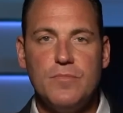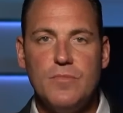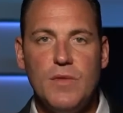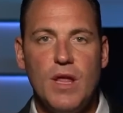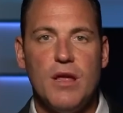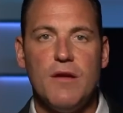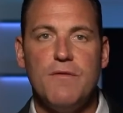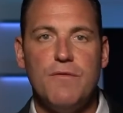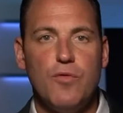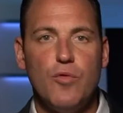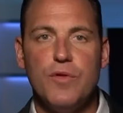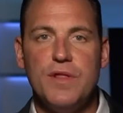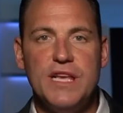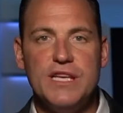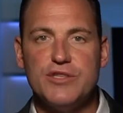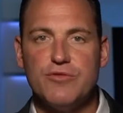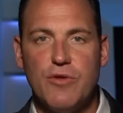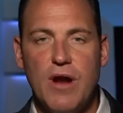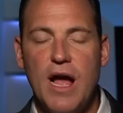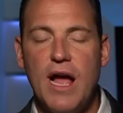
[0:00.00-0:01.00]
for
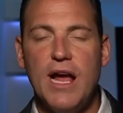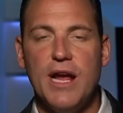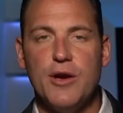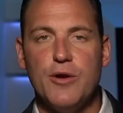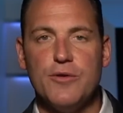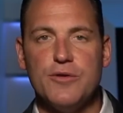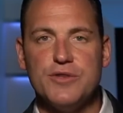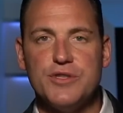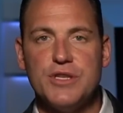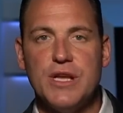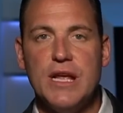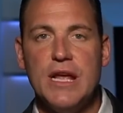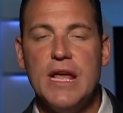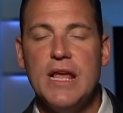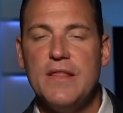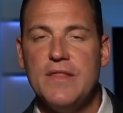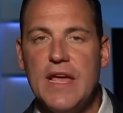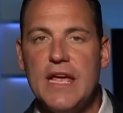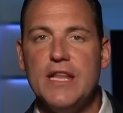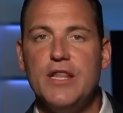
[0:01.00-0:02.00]
these rioters,
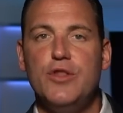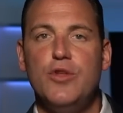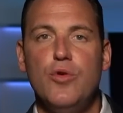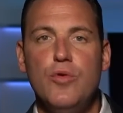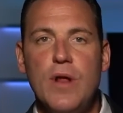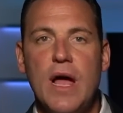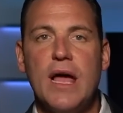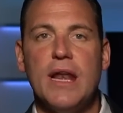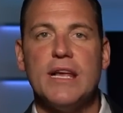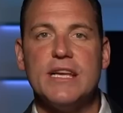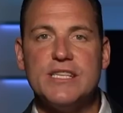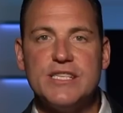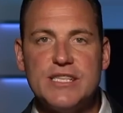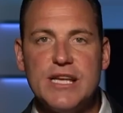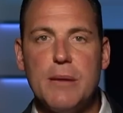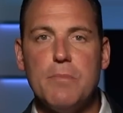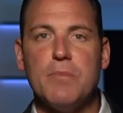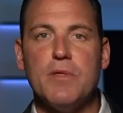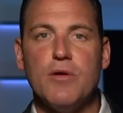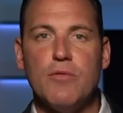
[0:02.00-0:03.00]
they do not
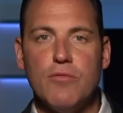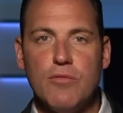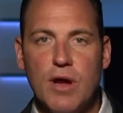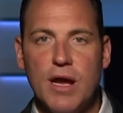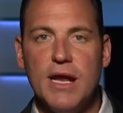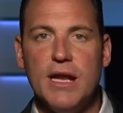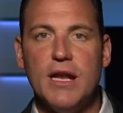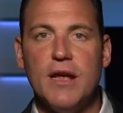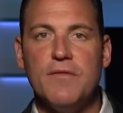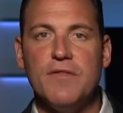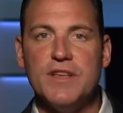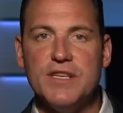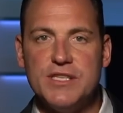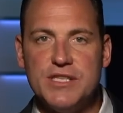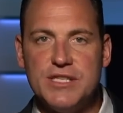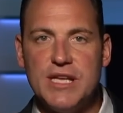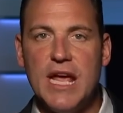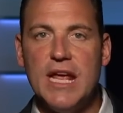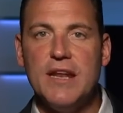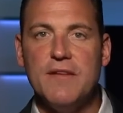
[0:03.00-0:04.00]
accept the right of the
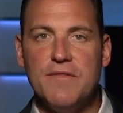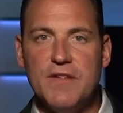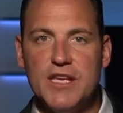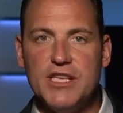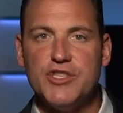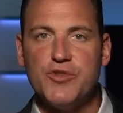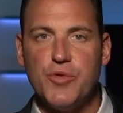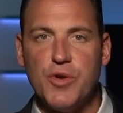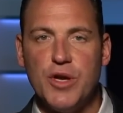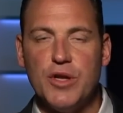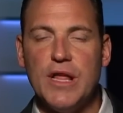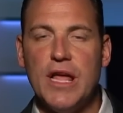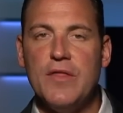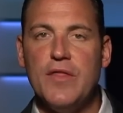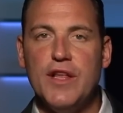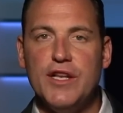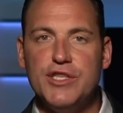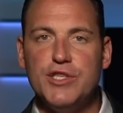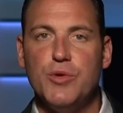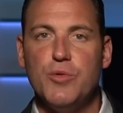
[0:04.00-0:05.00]
state of Israel and
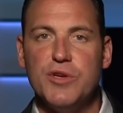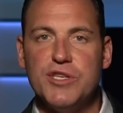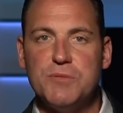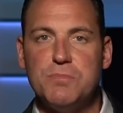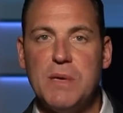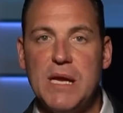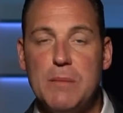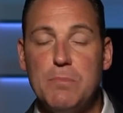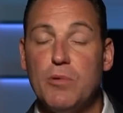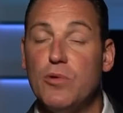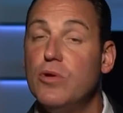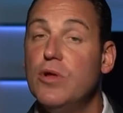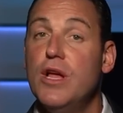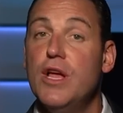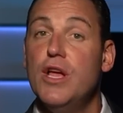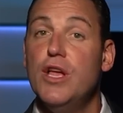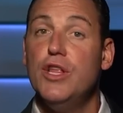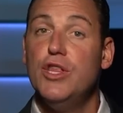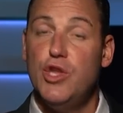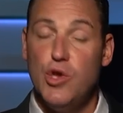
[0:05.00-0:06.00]
the Jewish people
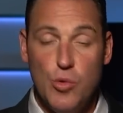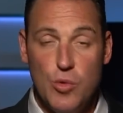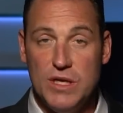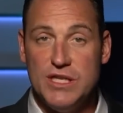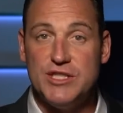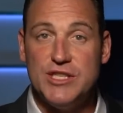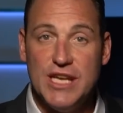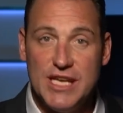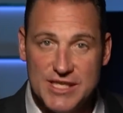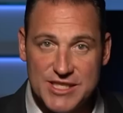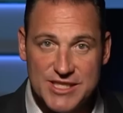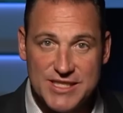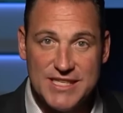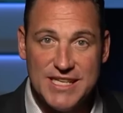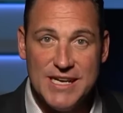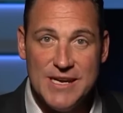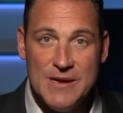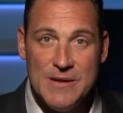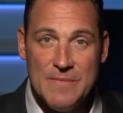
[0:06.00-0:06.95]
to exist.